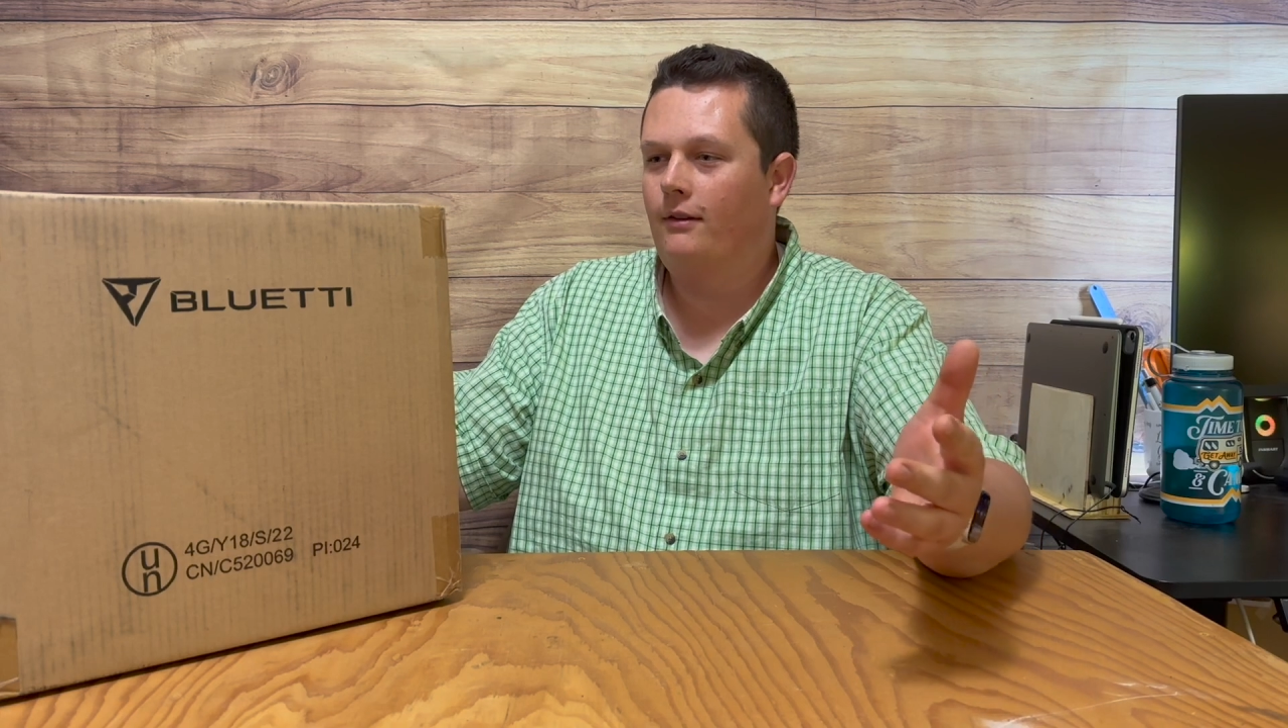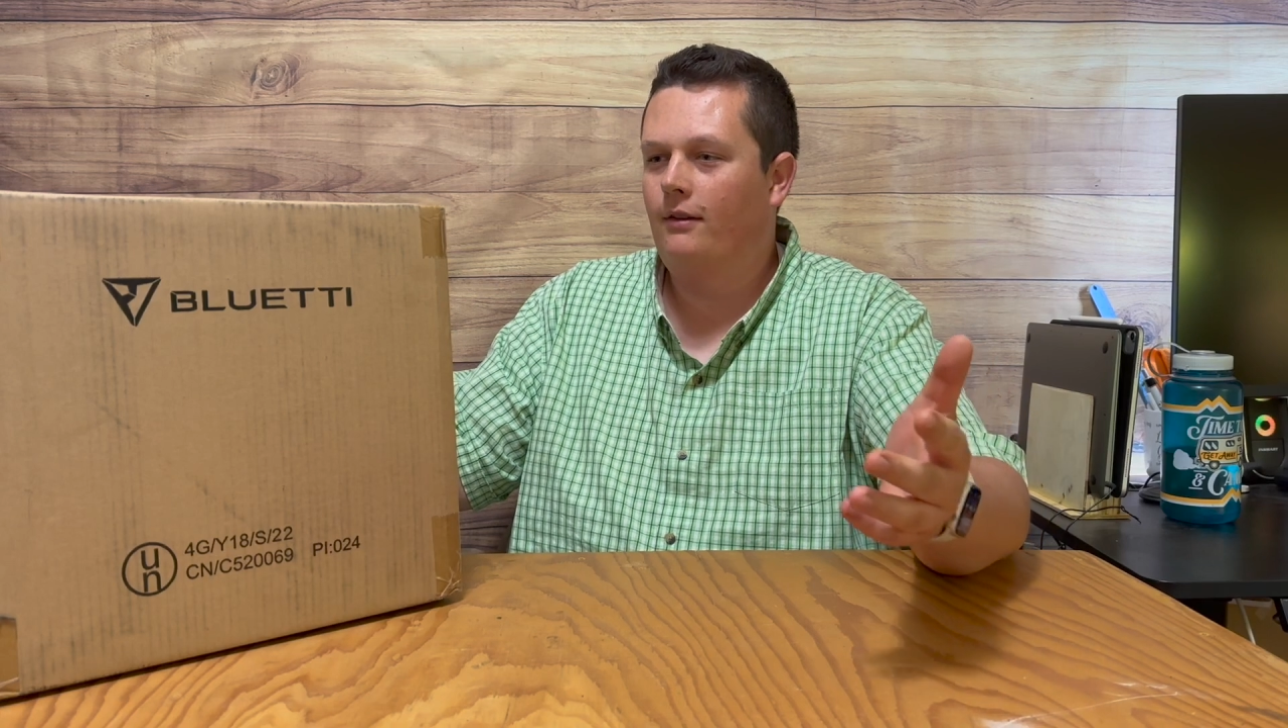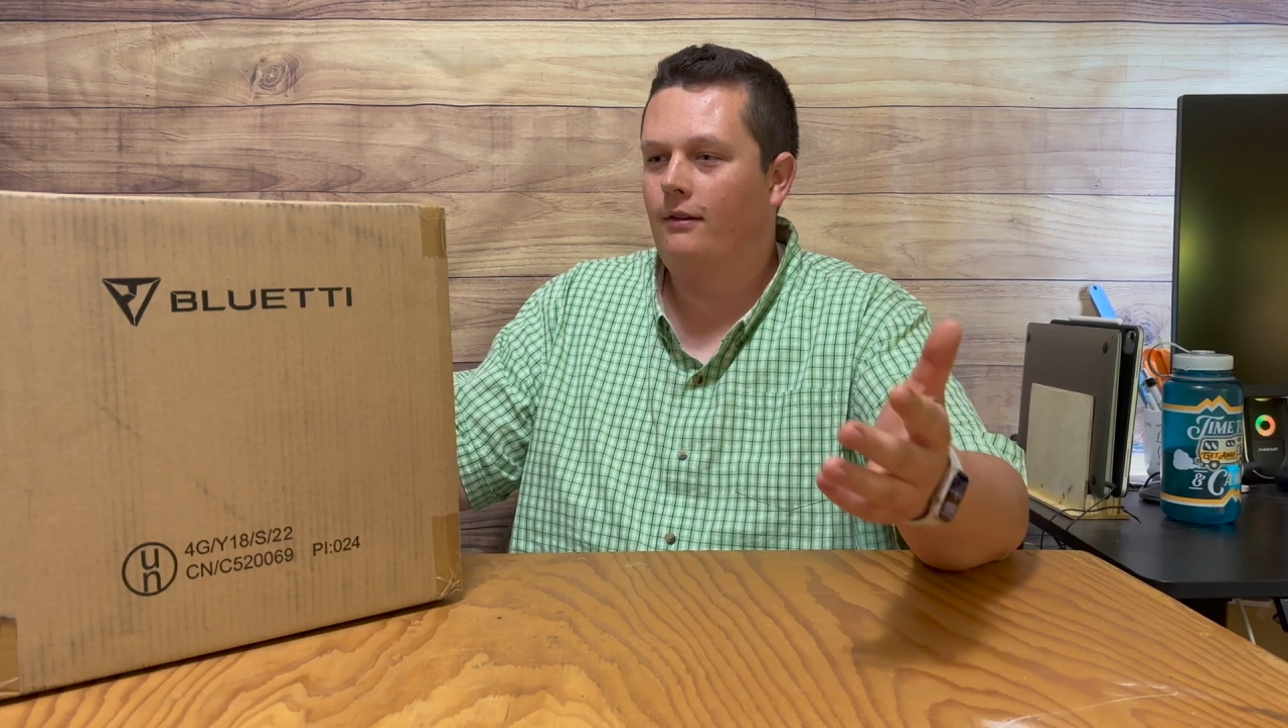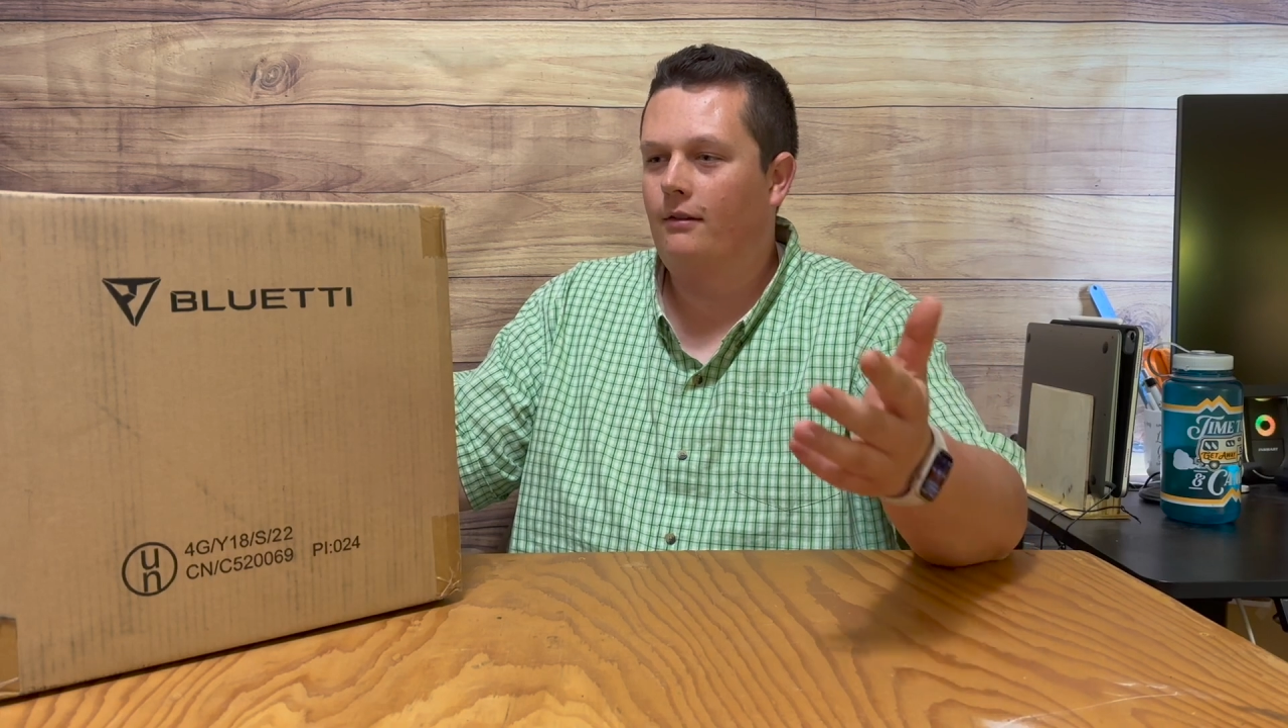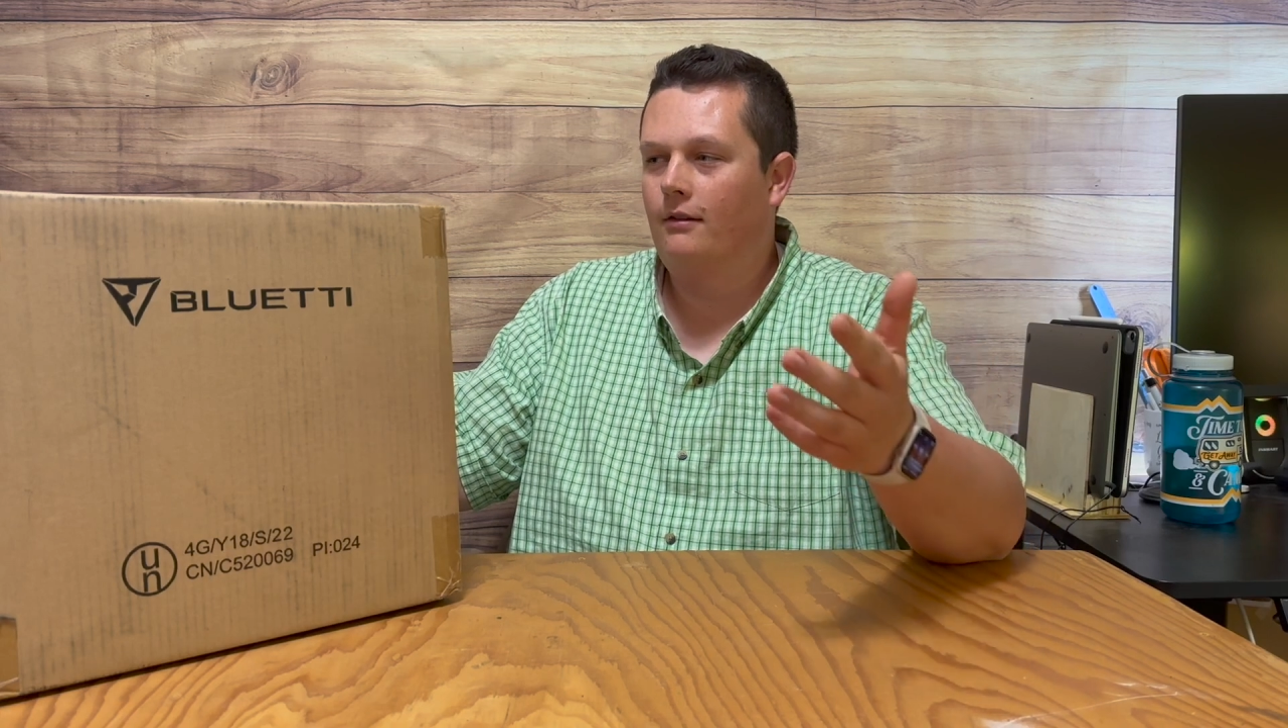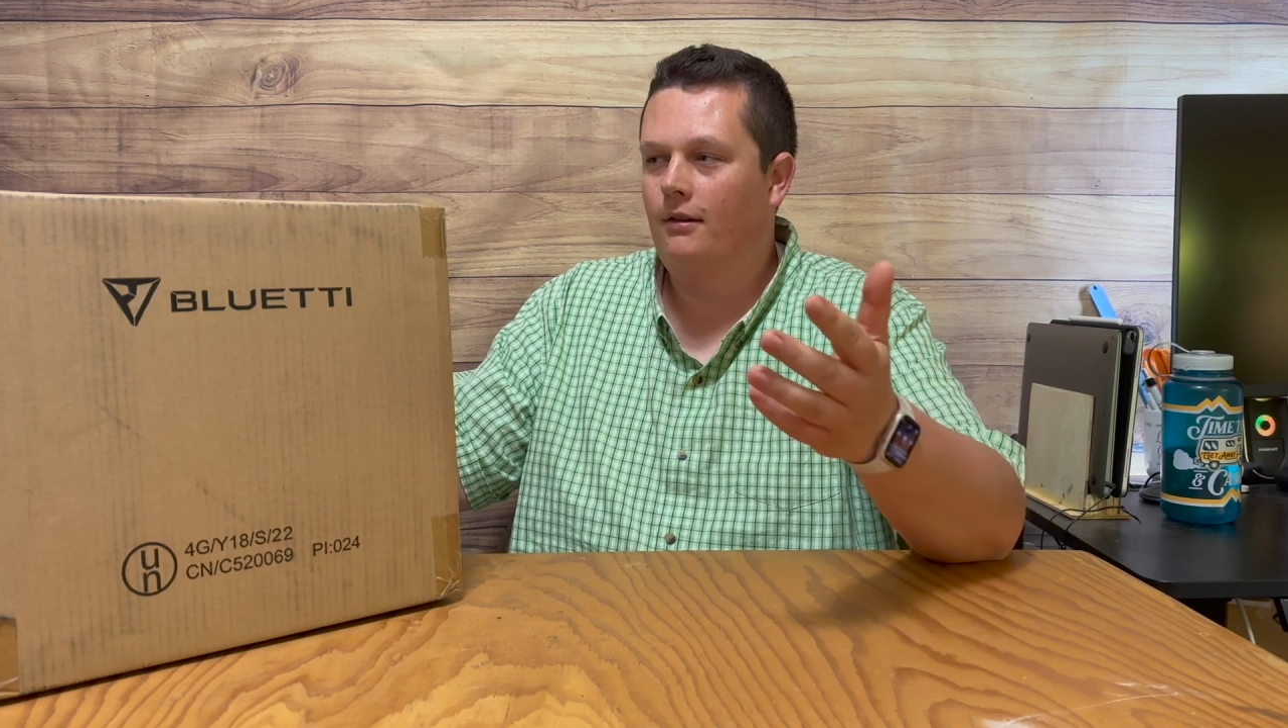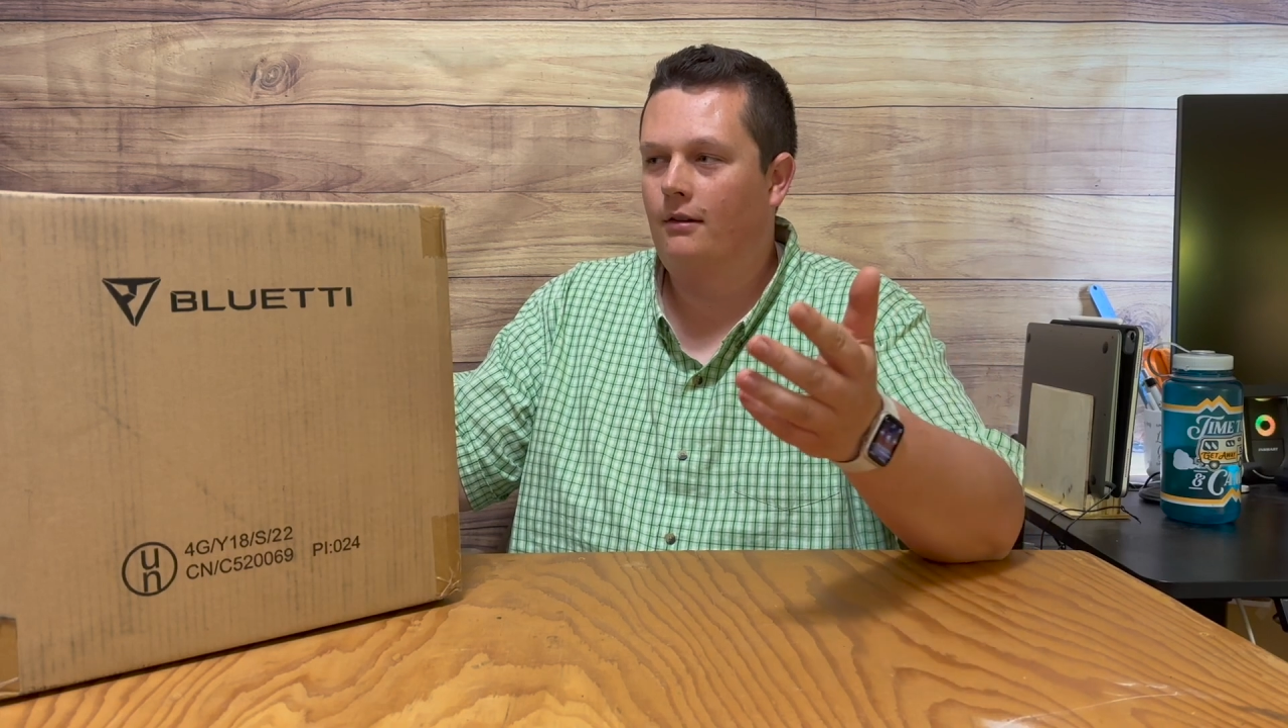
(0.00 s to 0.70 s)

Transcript: to